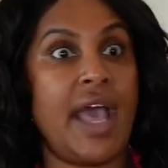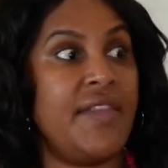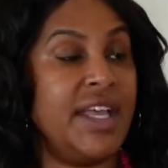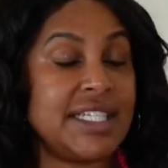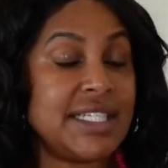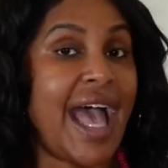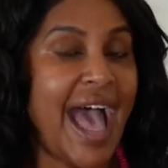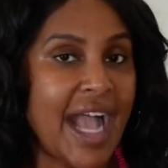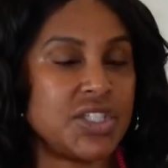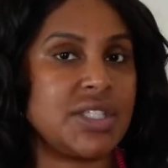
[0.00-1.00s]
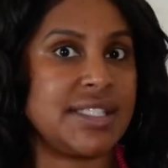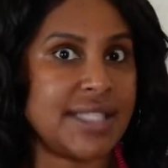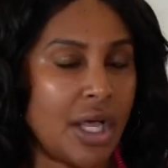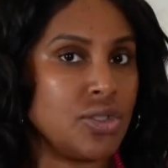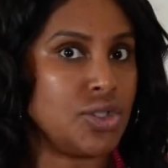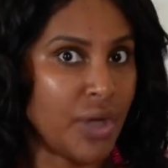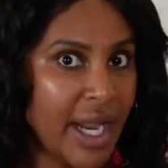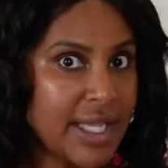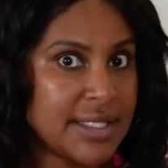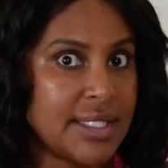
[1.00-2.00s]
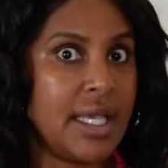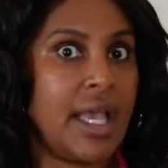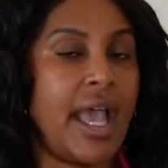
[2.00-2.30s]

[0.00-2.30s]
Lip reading: And they didn't actually sell drinks.